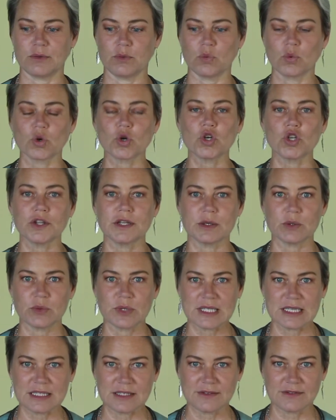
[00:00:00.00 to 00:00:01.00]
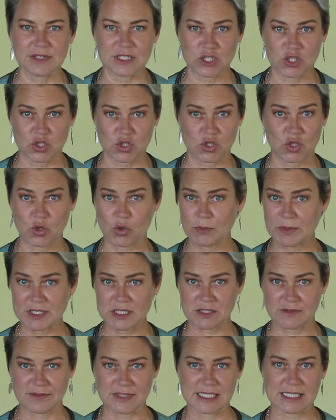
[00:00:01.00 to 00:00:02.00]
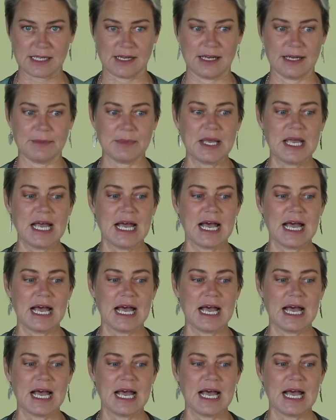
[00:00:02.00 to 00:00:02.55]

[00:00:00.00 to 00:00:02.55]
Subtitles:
world that we live in so much of the time,